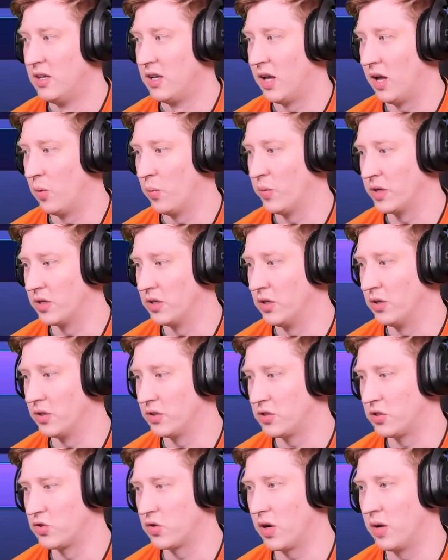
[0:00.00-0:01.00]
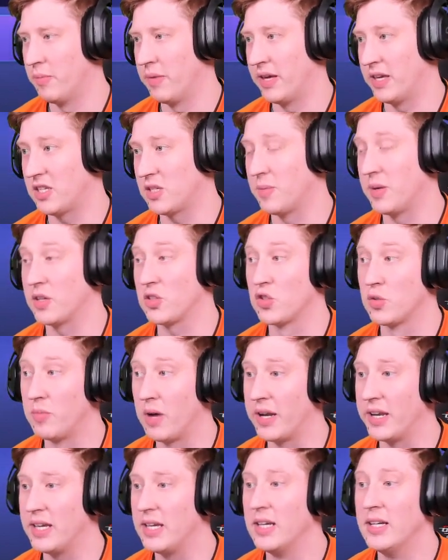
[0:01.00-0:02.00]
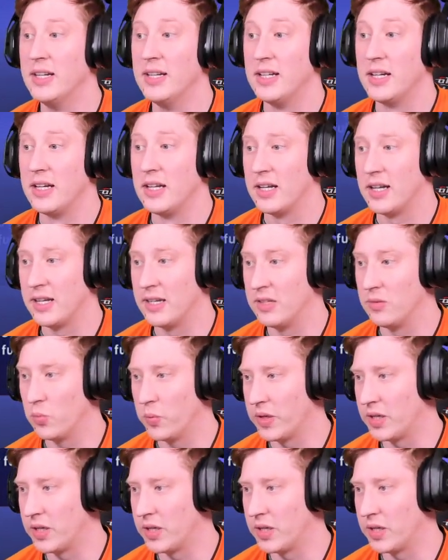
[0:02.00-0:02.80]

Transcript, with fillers: and we're going to look to try and make some extra money. And we're